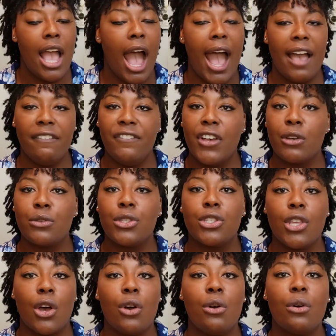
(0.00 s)
I felt
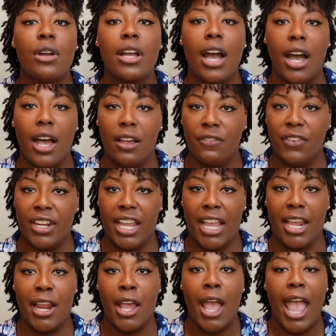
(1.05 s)
so
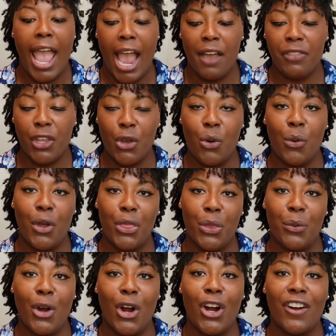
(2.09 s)
confident after going
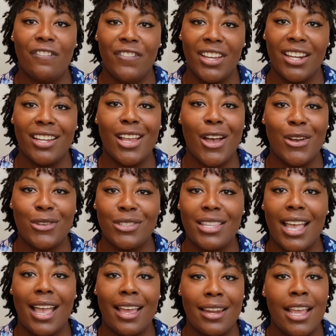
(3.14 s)
through her videos
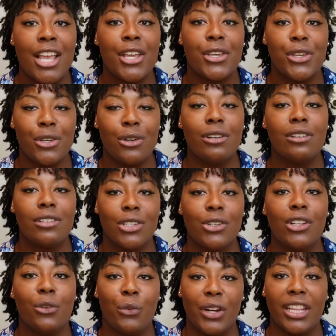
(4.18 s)
that
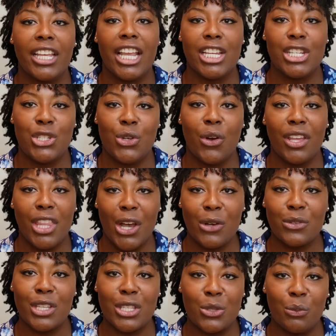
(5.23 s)
you'll really enjoy
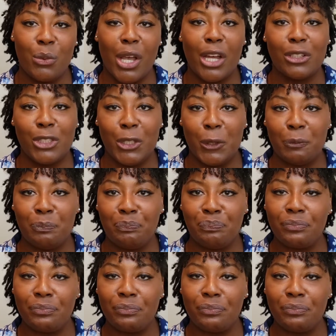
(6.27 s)
those as well too.